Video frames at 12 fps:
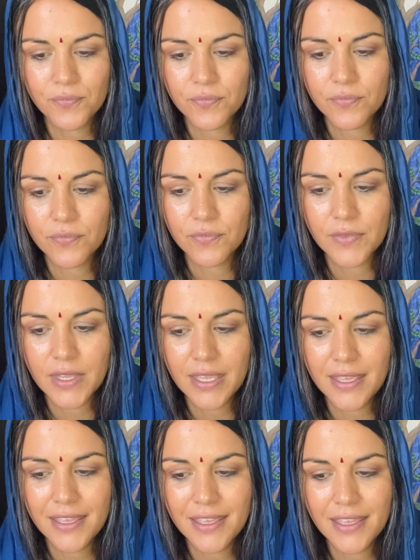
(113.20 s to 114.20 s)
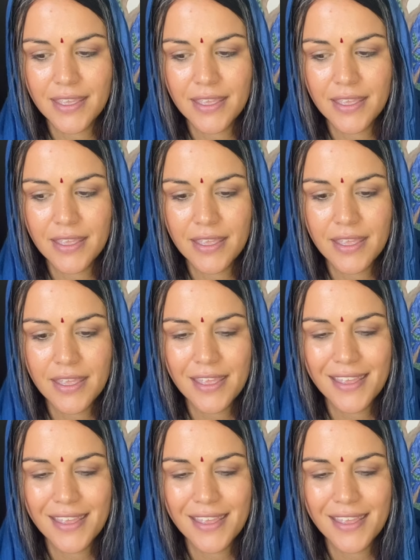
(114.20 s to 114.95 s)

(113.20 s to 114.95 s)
Nothing is said.